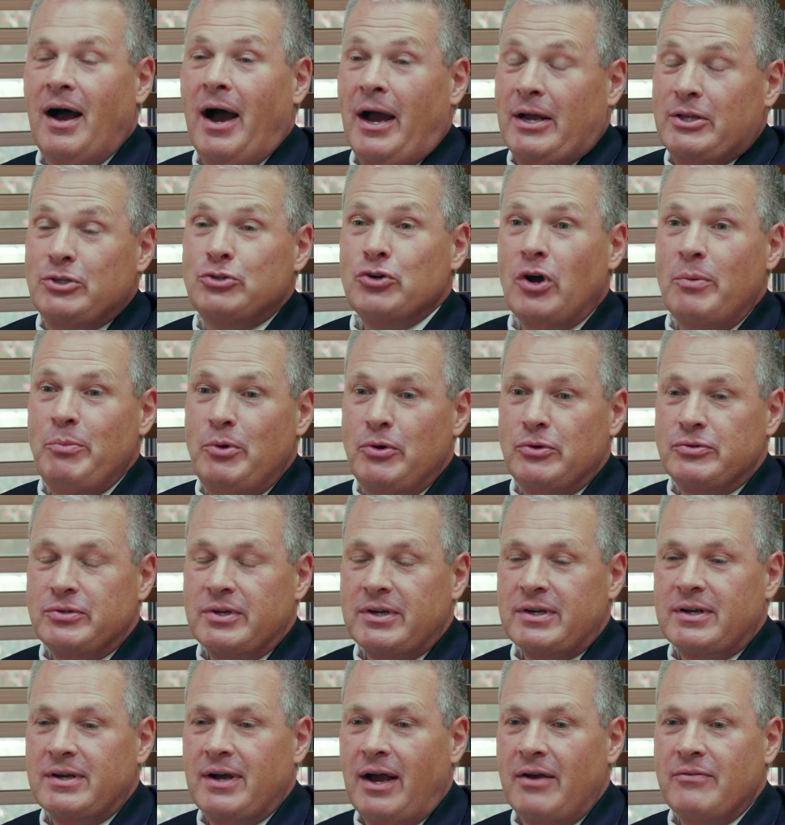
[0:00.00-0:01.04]
I enjoy
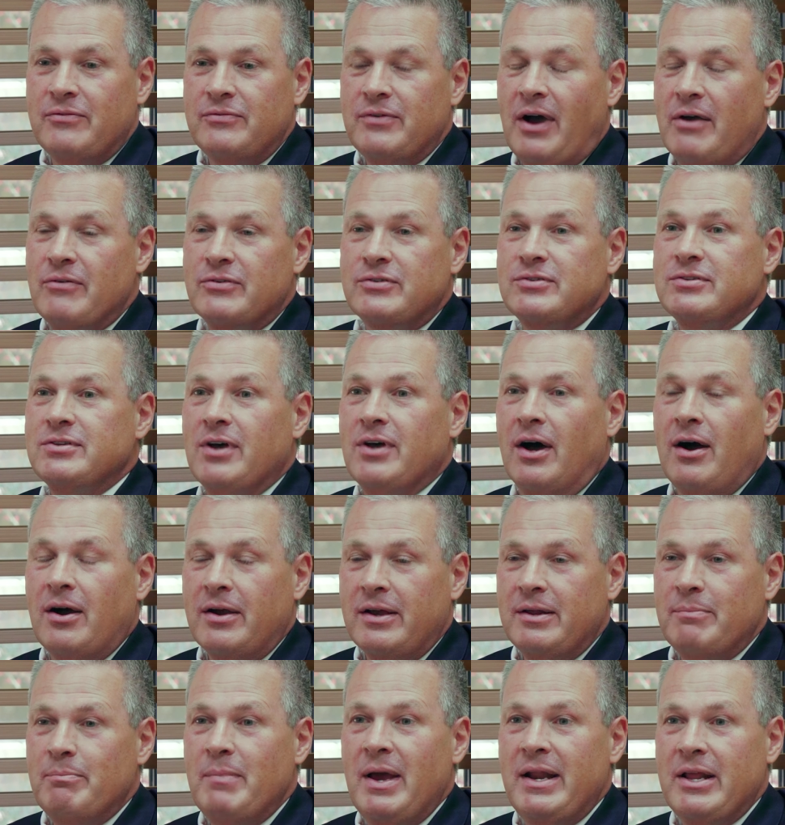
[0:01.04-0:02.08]
music. I've sung
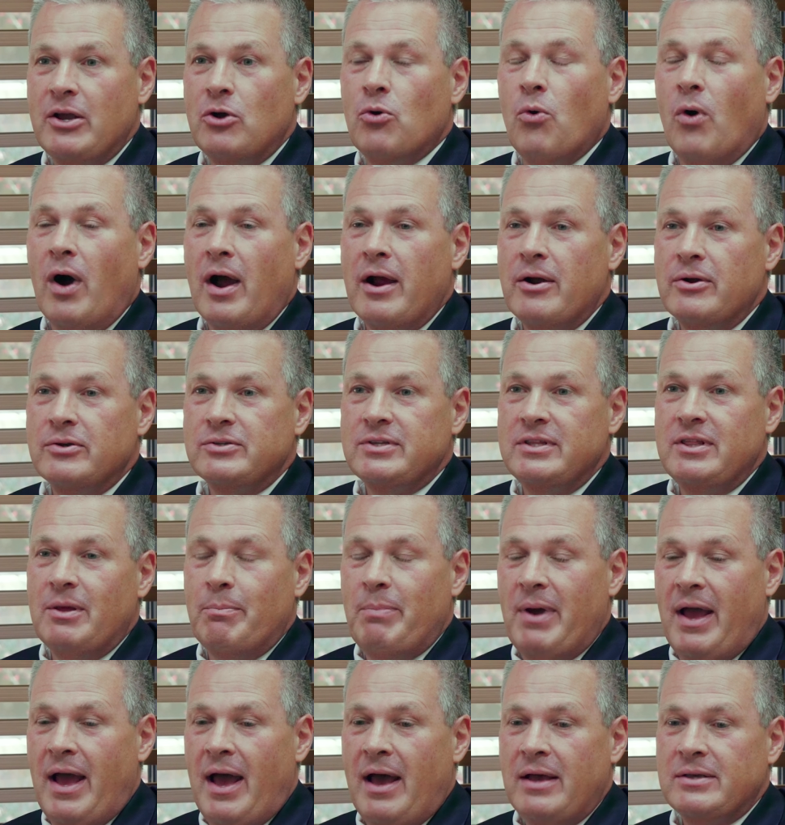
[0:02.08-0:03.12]
in many choirs in the
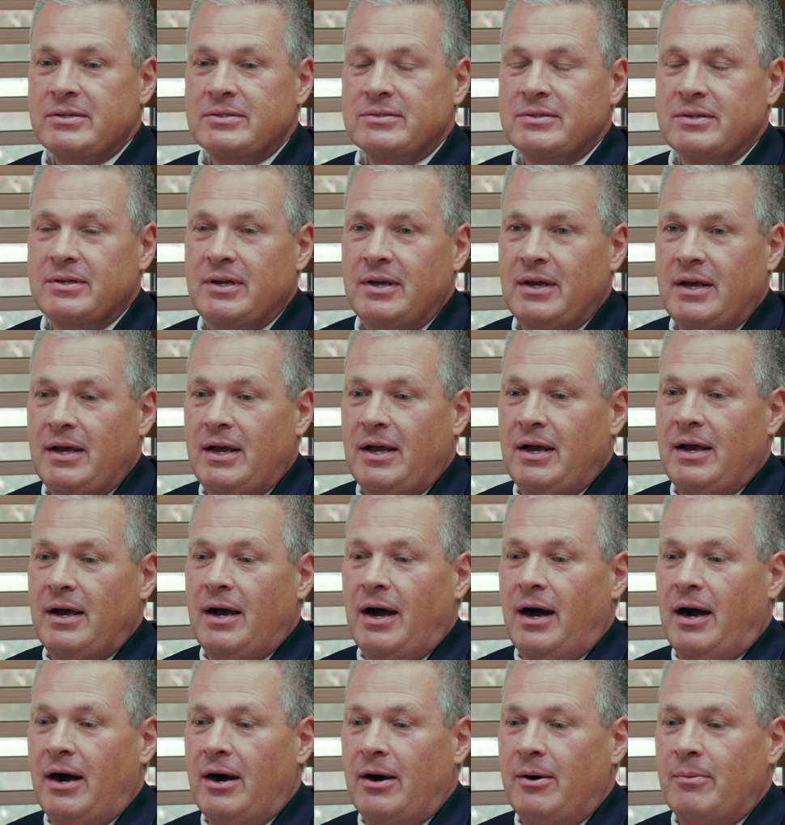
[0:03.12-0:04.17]
past.
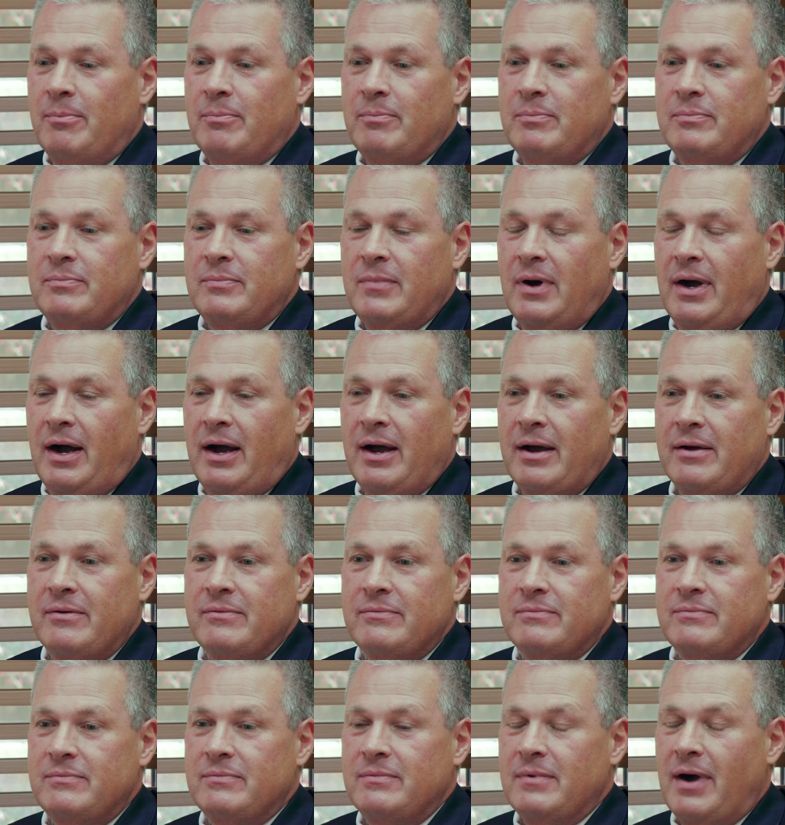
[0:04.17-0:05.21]

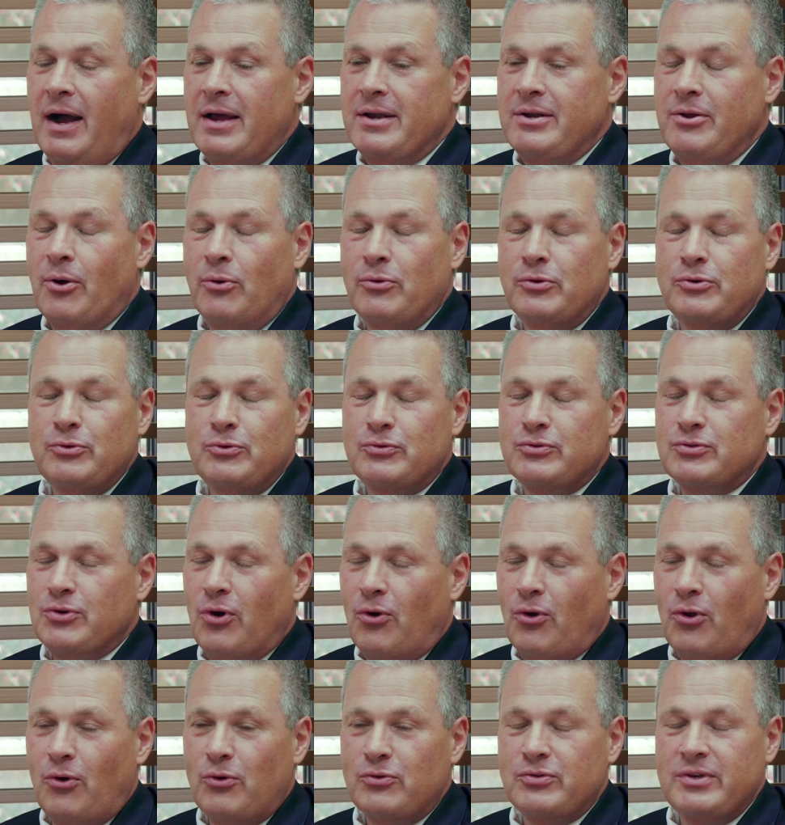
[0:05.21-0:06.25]
I don't do
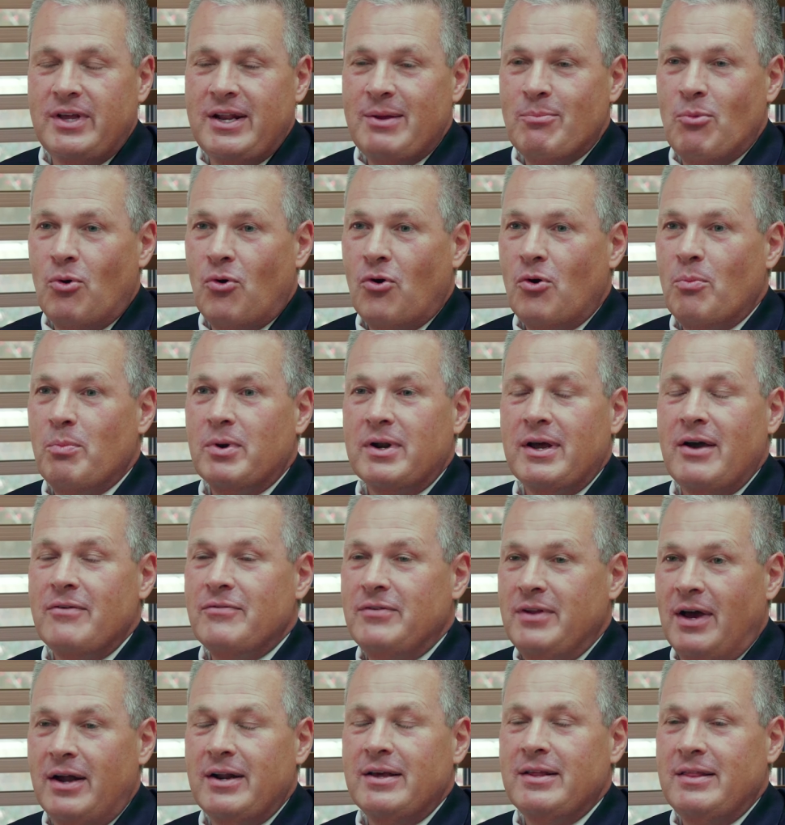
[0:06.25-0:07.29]
solos anymore, but
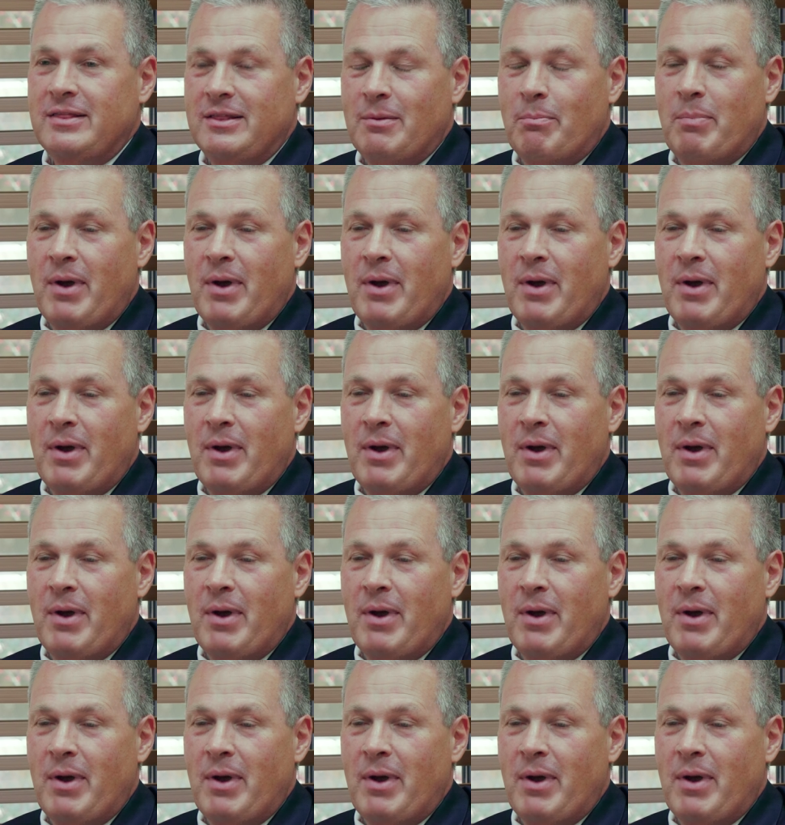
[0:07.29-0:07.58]
I've done it in the